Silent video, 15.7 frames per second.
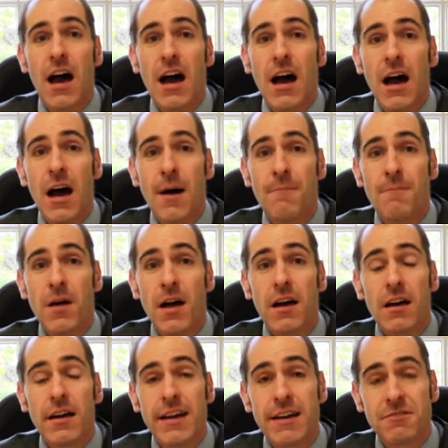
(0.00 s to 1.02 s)

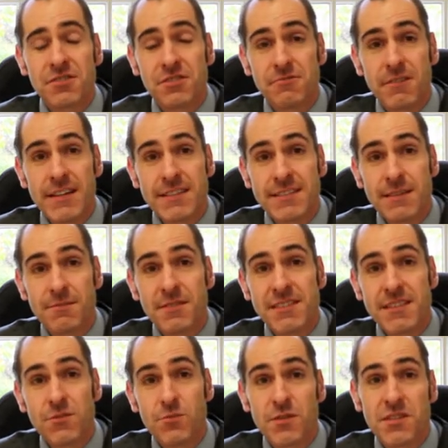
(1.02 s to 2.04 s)
Here at Screatons
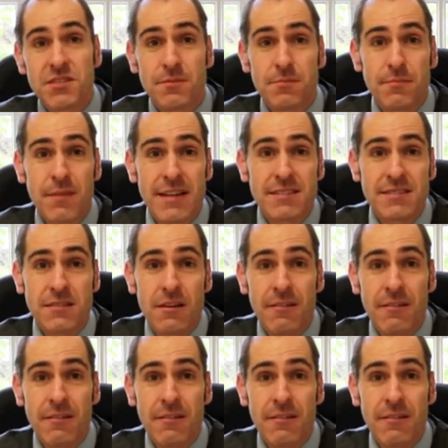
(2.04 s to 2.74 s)
Ltd we submit